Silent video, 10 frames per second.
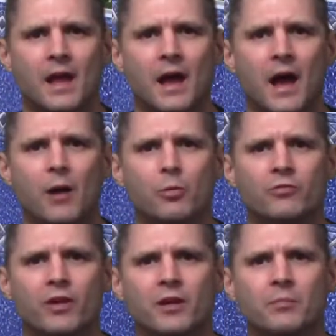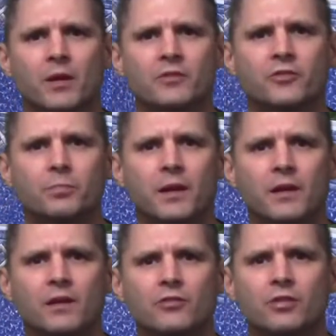I would recommend
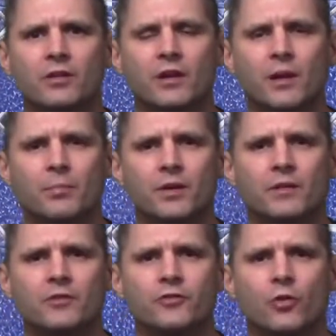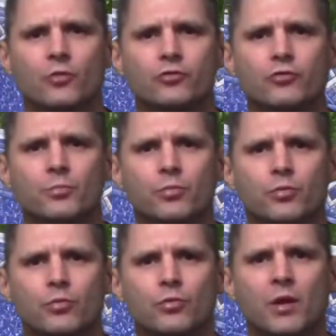speaking to the company that sold you the
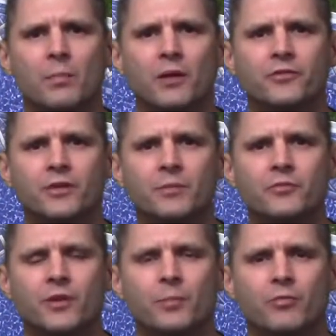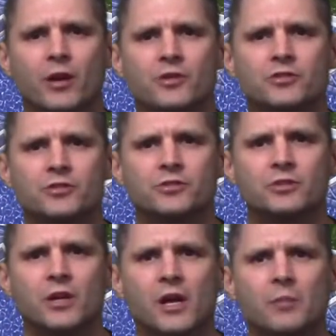pool about seam separations
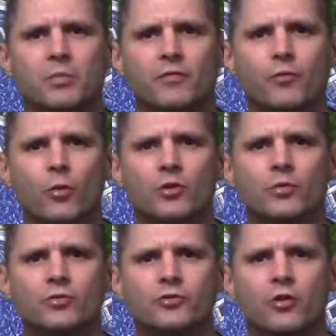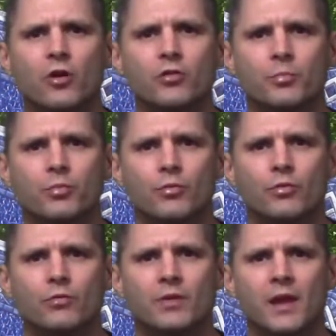before you install the pool,
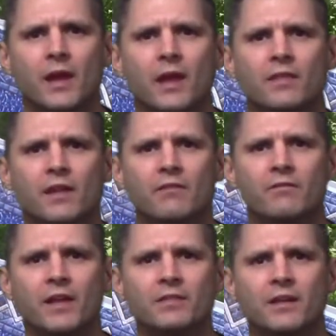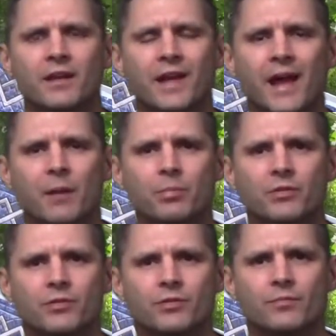in the event that it happens.